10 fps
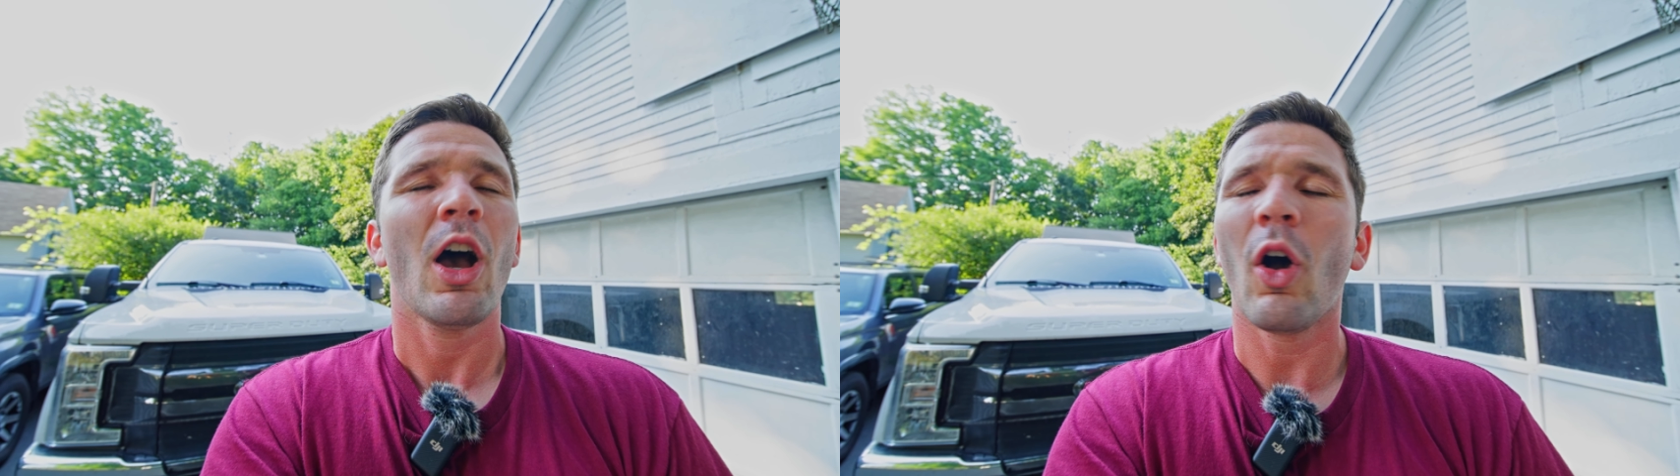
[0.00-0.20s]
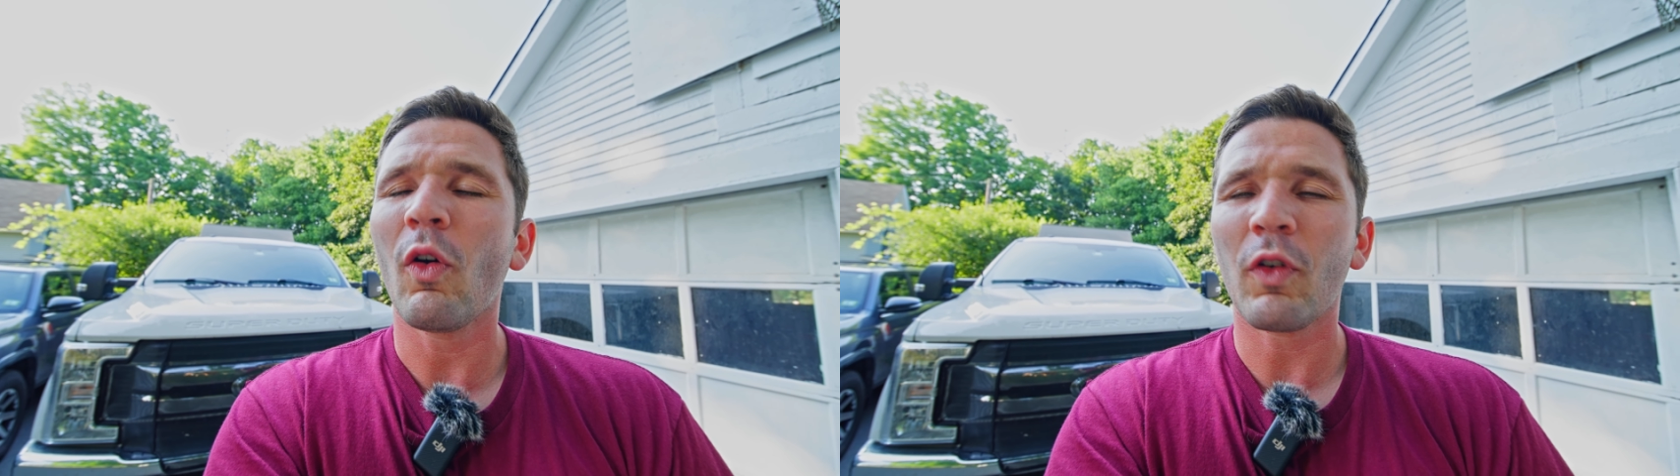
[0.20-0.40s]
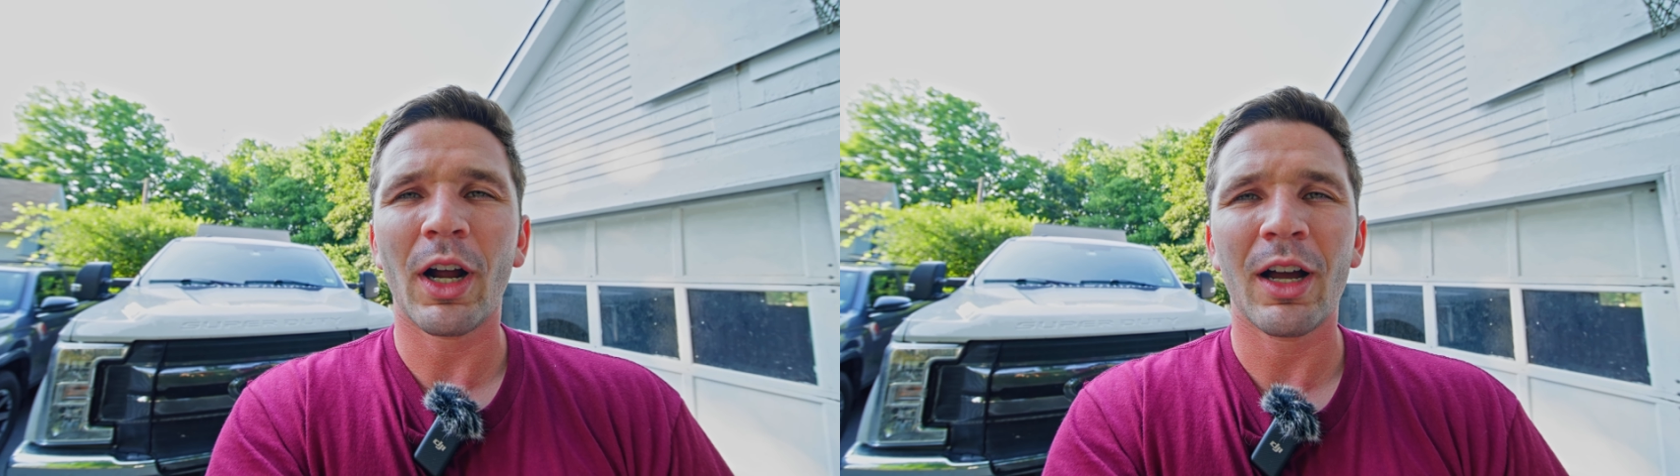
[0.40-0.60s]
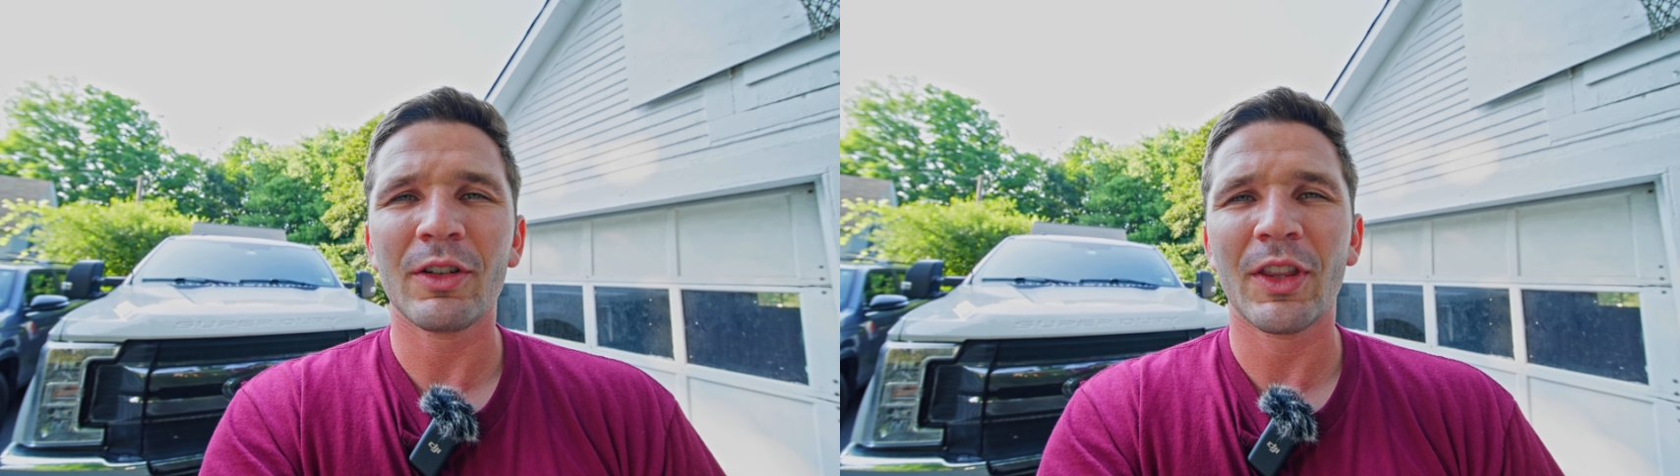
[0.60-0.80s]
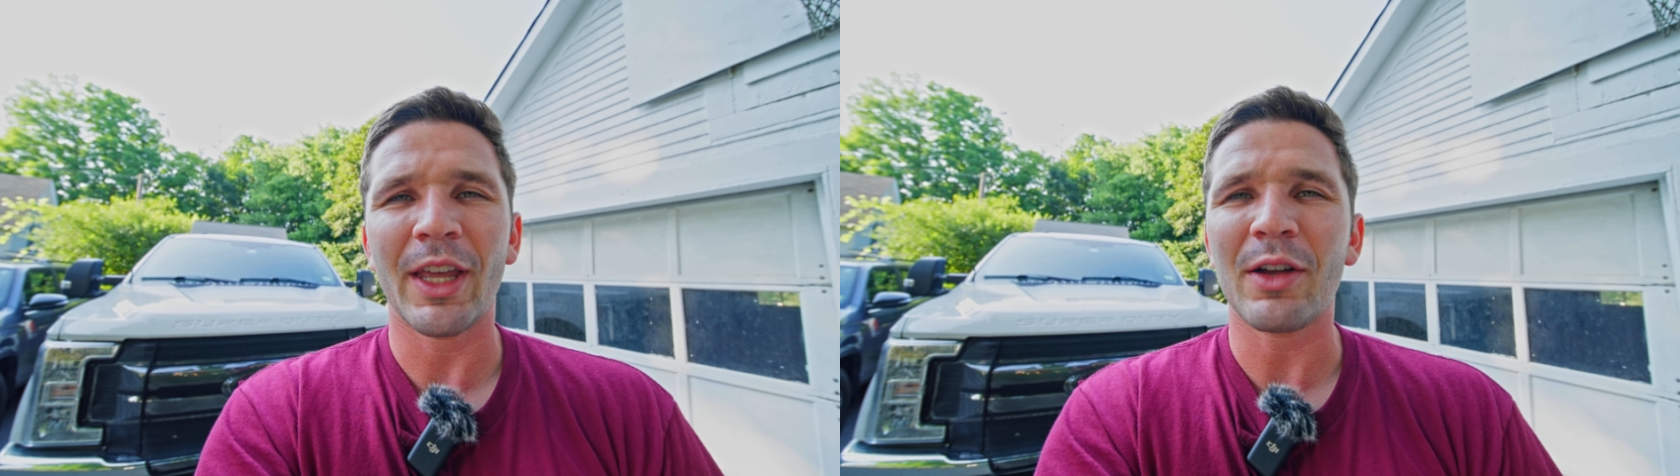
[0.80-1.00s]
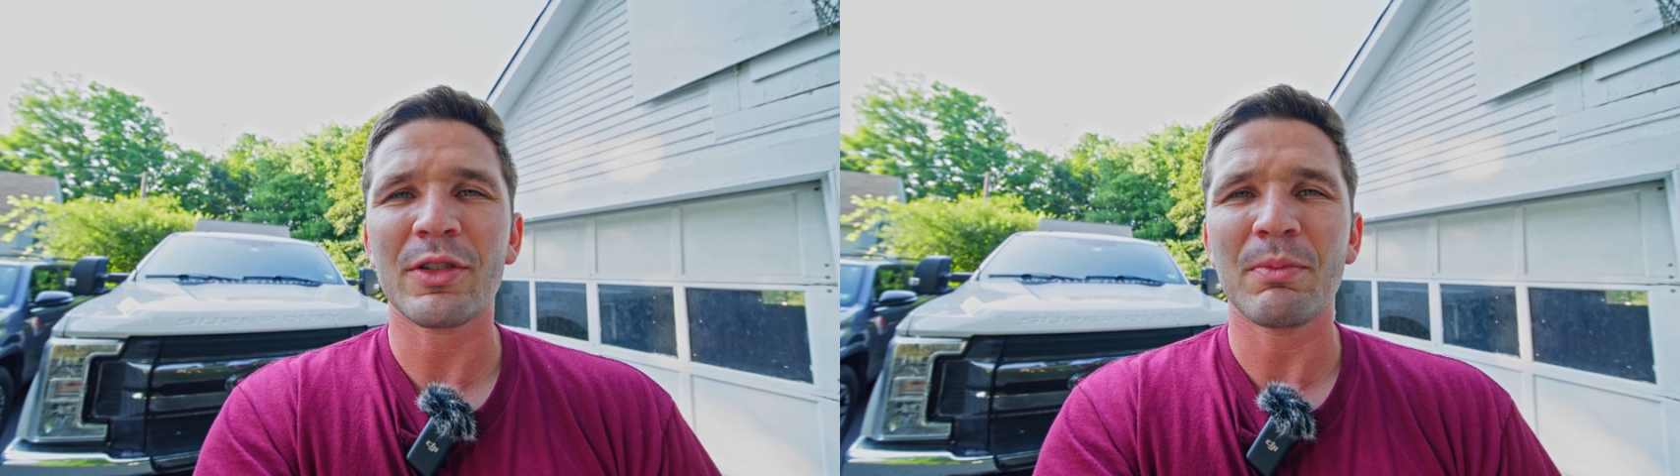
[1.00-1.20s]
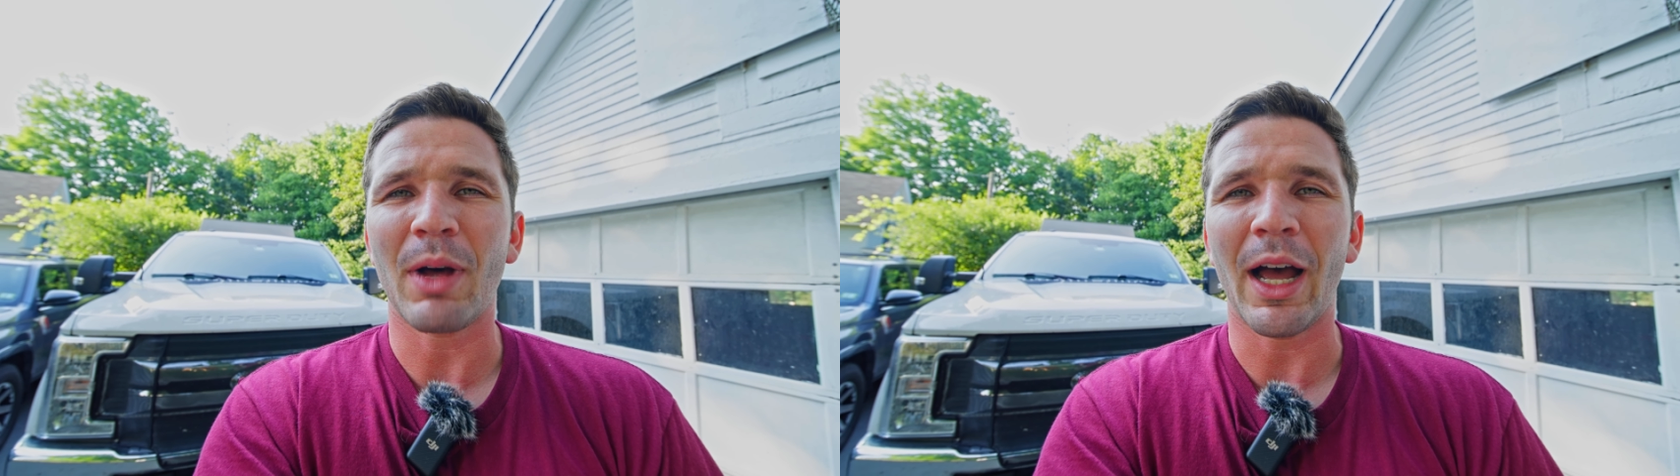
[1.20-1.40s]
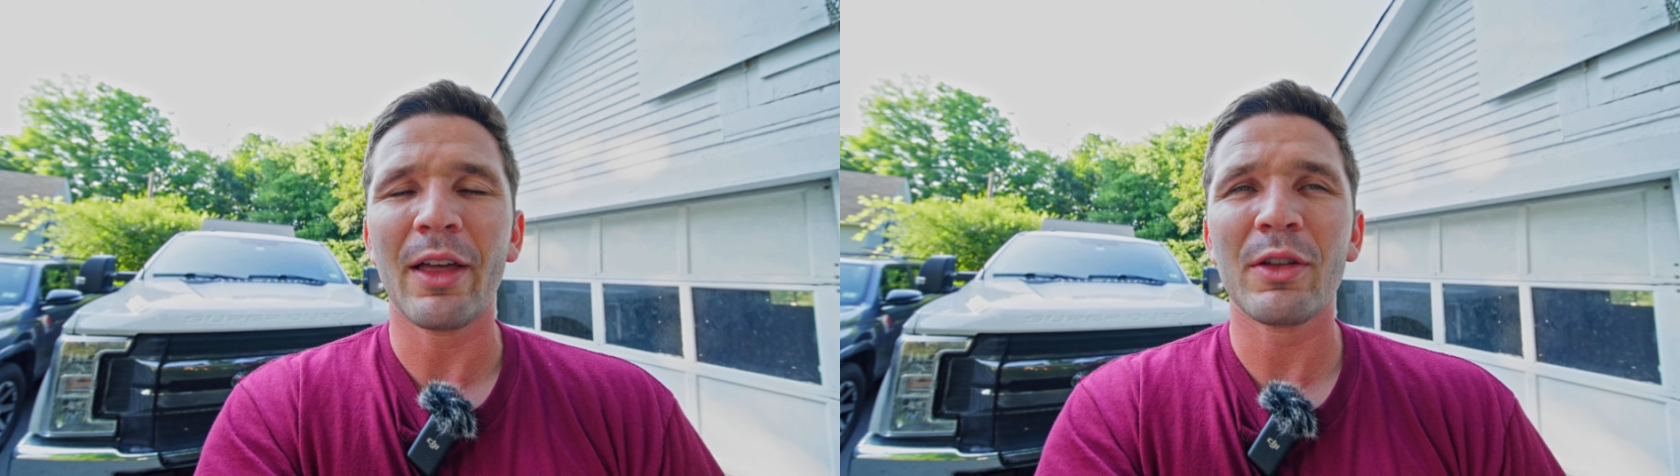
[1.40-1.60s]
over 100,000
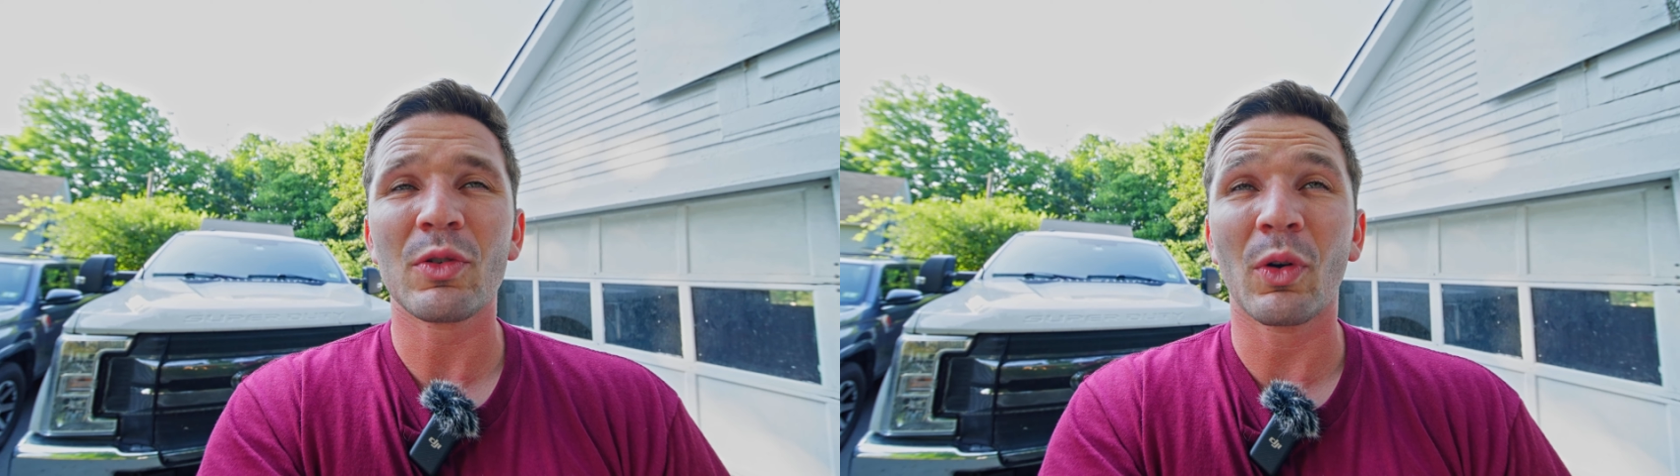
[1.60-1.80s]
miles,